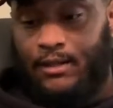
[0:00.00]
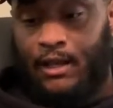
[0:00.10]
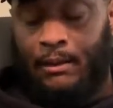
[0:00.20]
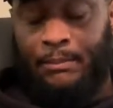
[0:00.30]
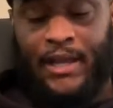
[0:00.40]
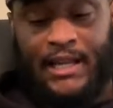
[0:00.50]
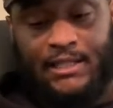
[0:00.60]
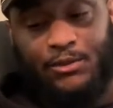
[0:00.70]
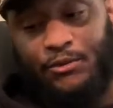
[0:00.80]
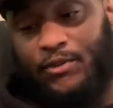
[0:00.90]
I paid like
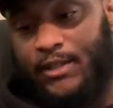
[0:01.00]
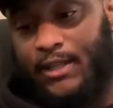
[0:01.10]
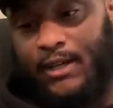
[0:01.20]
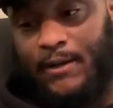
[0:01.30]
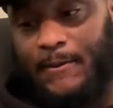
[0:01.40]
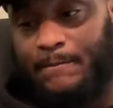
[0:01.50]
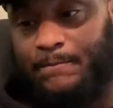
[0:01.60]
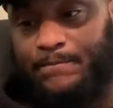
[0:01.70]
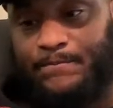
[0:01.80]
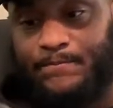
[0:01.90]
$250, dog.
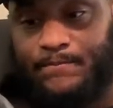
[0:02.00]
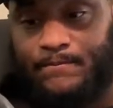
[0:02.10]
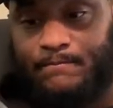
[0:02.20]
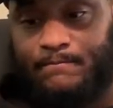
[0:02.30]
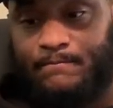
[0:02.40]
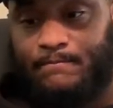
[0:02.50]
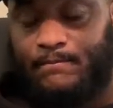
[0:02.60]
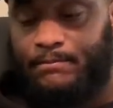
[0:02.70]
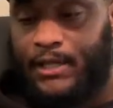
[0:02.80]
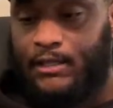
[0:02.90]

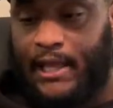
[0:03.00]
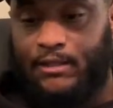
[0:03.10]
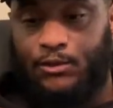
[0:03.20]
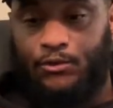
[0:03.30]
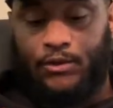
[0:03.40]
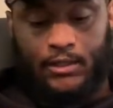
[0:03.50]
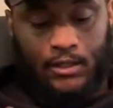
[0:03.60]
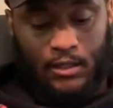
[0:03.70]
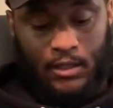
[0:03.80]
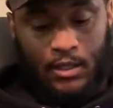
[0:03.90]
Paid like $250.
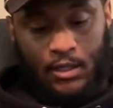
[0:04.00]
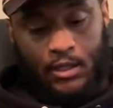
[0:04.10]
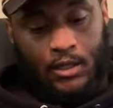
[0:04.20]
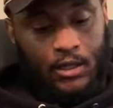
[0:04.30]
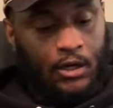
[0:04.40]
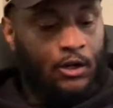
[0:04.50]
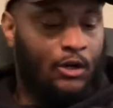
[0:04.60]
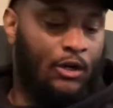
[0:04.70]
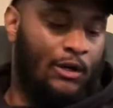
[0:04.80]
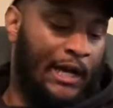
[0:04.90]

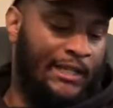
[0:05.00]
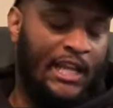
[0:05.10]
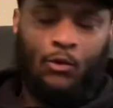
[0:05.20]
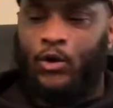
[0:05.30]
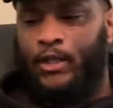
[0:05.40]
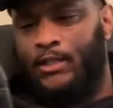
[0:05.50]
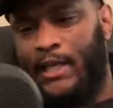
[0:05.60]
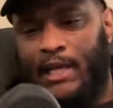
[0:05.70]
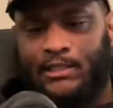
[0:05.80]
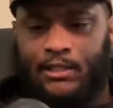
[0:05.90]
I did wear these
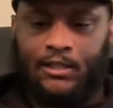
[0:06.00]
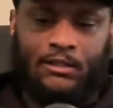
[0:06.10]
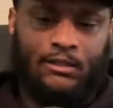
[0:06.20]
actually.